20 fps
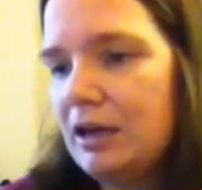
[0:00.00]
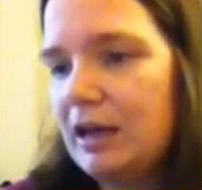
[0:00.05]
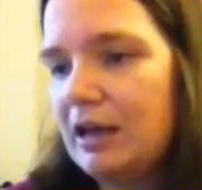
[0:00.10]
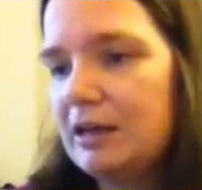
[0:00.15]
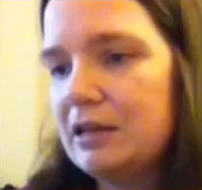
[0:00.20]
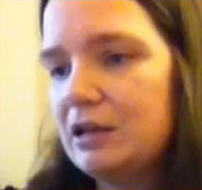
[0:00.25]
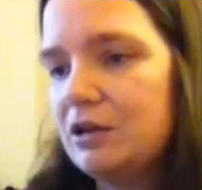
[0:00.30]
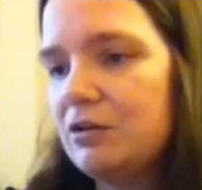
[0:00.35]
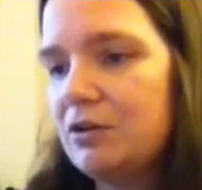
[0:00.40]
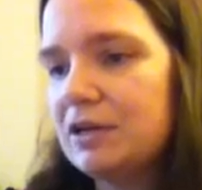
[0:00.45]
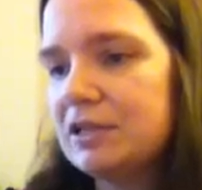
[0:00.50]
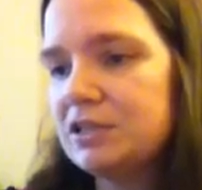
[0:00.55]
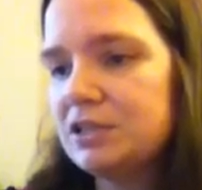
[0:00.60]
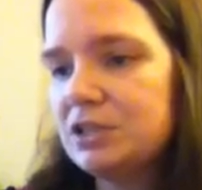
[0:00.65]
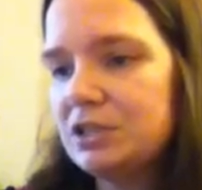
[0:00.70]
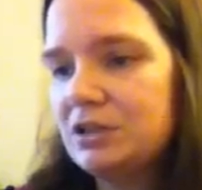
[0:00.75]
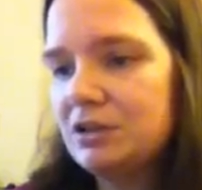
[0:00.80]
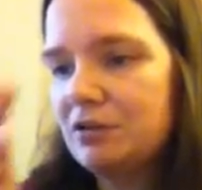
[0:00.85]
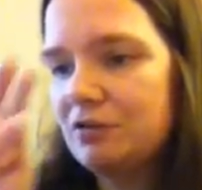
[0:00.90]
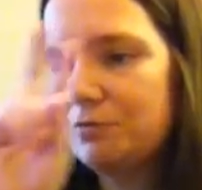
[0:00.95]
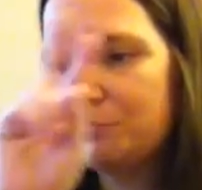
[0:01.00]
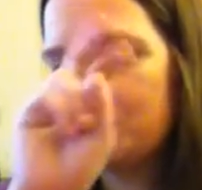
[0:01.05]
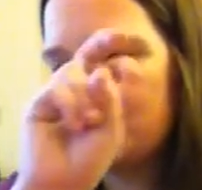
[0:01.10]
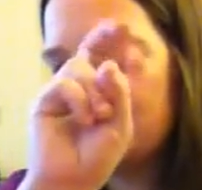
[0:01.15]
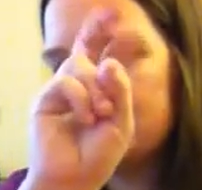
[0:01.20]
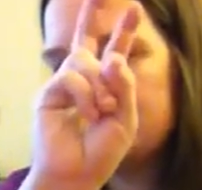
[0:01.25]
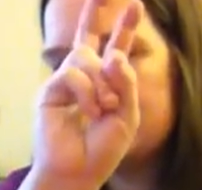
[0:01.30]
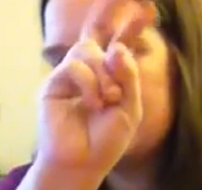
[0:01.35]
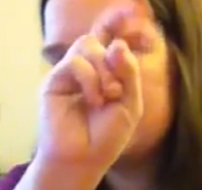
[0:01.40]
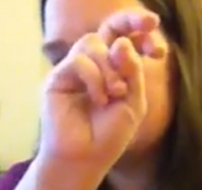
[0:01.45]
and the question of
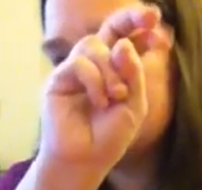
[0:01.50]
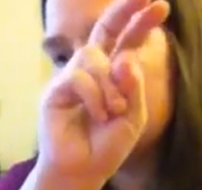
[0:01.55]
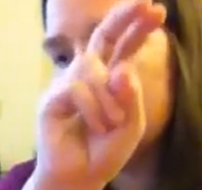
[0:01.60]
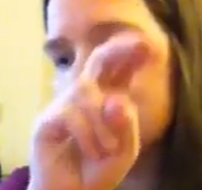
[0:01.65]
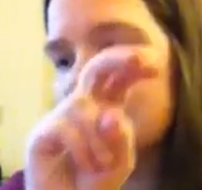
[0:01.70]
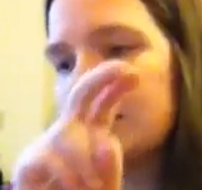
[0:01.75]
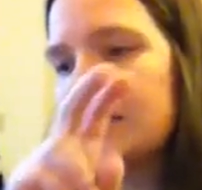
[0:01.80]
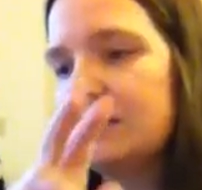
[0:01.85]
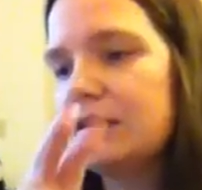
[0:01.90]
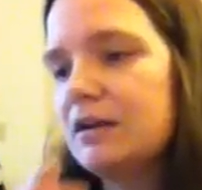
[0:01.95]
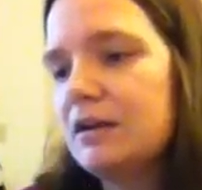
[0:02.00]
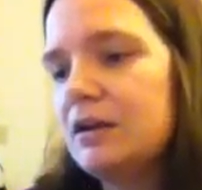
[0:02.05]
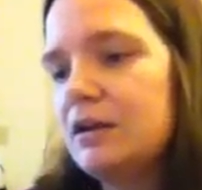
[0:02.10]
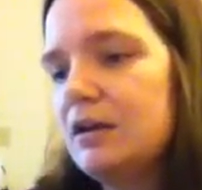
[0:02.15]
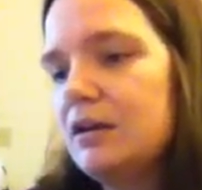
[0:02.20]
mercy killing